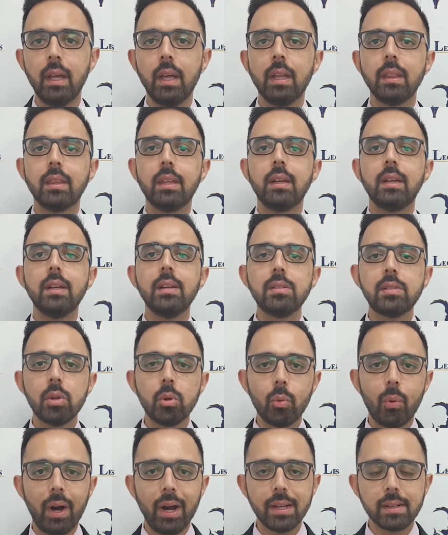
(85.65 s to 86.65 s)
The reason
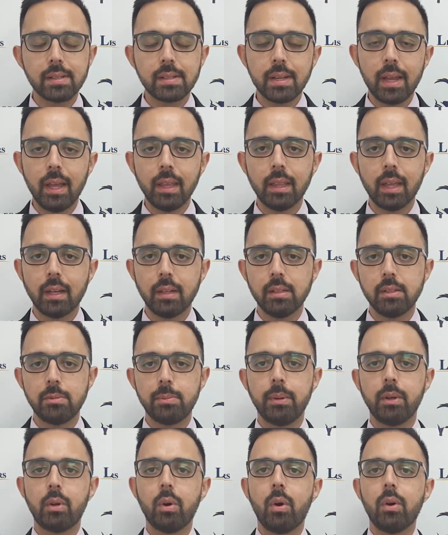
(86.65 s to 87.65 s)
why I say that is
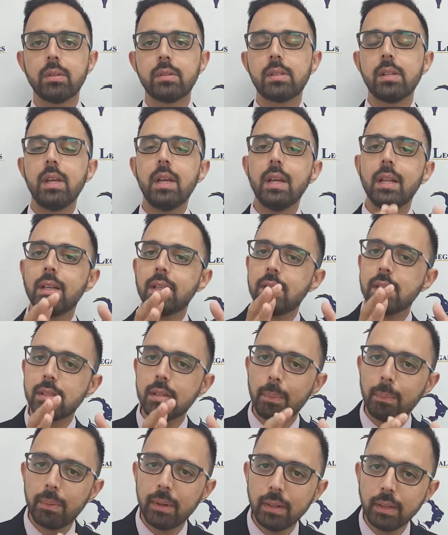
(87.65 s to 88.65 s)
because
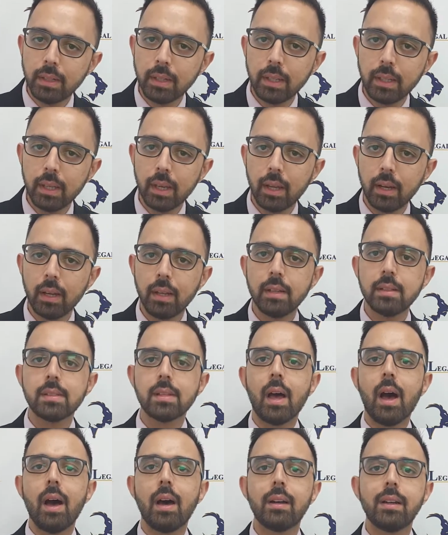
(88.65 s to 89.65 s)
disciplinary hearings
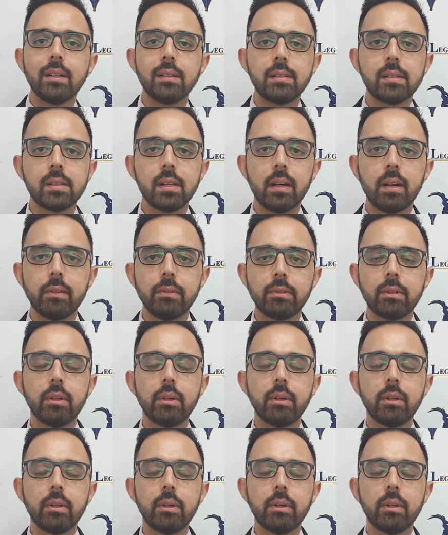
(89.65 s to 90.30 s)
are reserved